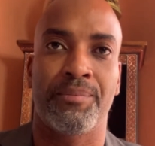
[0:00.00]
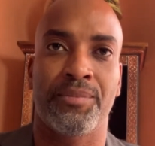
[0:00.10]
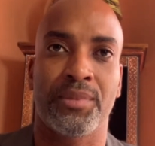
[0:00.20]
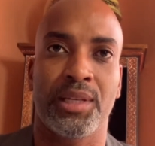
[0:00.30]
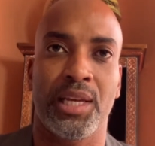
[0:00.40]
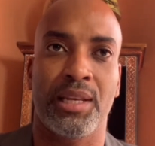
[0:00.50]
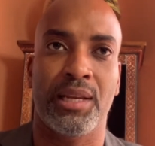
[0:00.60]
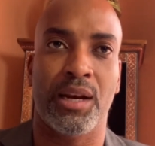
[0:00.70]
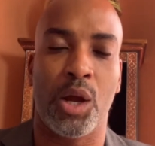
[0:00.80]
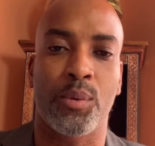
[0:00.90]
It
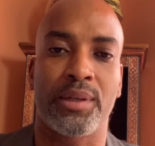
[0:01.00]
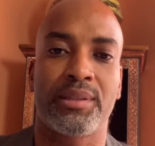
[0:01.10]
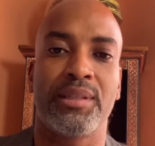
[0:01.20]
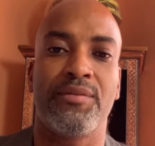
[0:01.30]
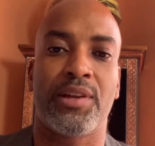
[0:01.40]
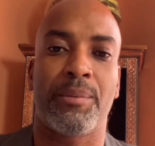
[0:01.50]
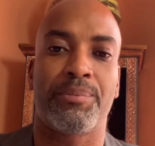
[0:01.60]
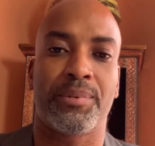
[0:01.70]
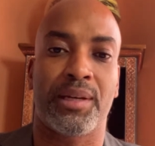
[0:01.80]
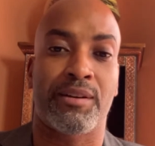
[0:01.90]
allowed us to develop
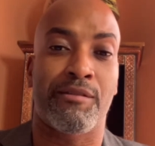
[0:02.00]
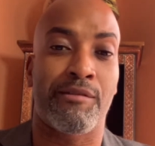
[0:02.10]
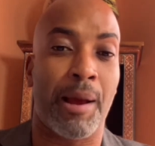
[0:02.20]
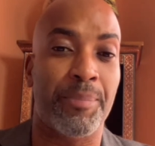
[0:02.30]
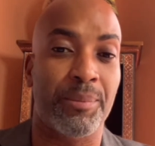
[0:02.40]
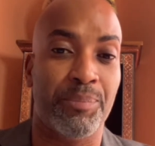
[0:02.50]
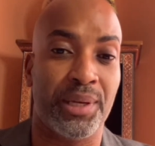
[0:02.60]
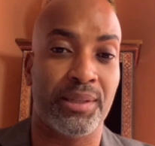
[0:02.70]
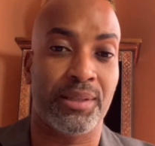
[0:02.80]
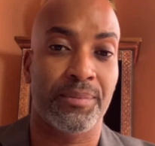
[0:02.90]
at a rapid
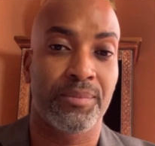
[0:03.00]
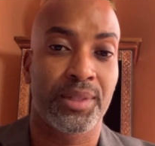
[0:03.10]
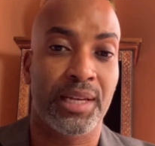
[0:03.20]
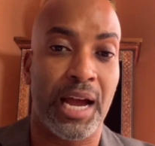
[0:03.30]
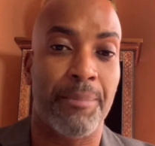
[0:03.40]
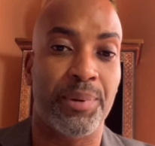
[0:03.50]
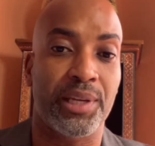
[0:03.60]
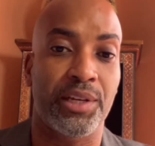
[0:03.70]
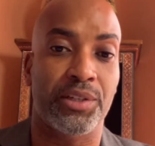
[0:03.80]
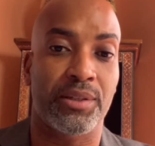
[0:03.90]
pace
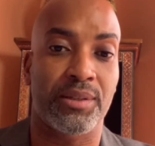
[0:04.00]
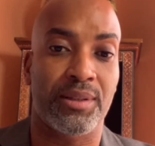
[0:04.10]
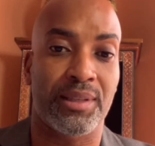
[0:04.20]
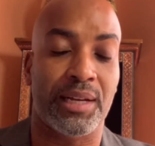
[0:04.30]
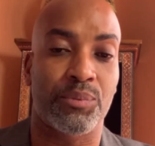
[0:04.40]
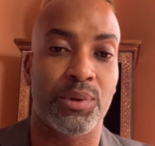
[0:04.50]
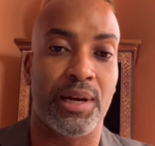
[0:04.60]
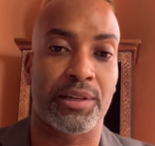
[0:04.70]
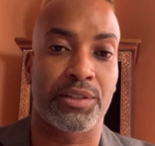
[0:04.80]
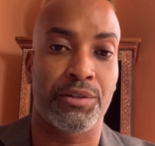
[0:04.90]
applications that would
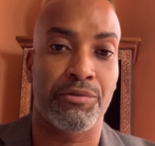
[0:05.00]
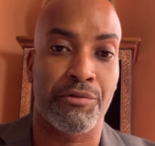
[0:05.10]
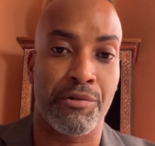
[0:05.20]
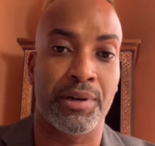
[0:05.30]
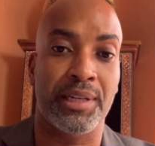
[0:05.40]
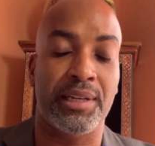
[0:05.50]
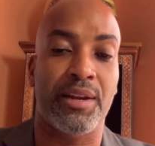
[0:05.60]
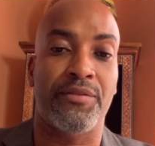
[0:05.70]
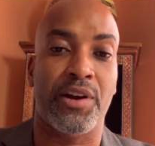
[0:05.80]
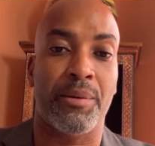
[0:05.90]
actually run in the
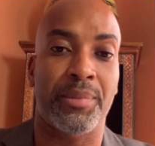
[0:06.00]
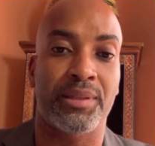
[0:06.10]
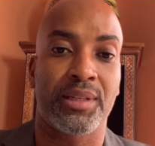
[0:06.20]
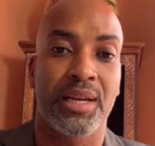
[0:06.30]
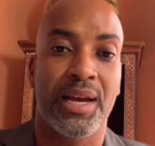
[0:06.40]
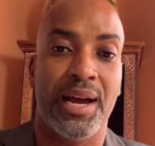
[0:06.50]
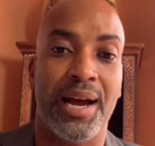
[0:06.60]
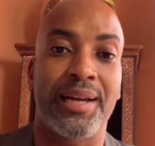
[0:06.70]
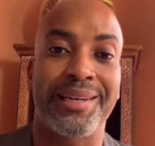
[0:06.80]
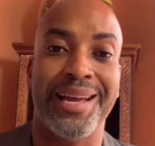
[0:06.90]
environment
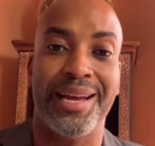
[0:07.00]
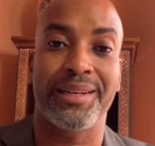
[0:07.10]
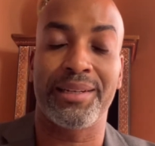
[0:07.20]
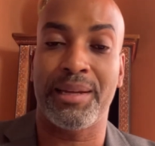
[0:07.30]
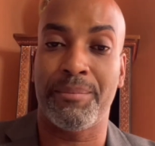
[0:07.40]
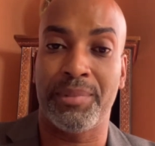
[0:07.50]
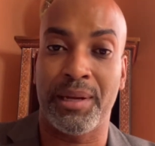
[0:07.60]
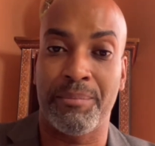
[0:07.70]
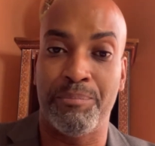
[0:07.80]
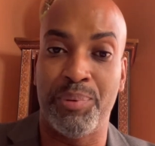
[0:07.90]
and handle their
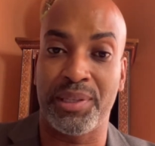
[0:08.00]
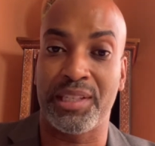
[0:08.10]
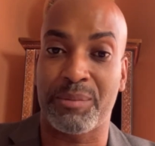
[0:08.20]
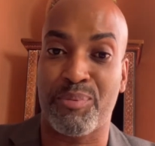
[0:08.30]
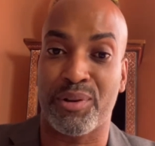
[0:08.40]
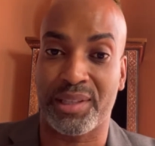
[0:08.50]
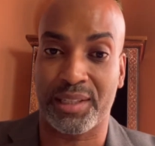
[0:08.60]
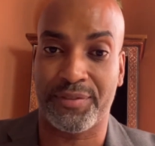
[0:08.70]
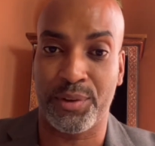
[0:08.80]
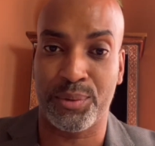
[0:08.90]
business
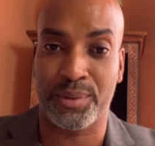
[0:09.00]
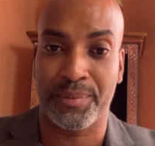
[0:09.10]
process flows.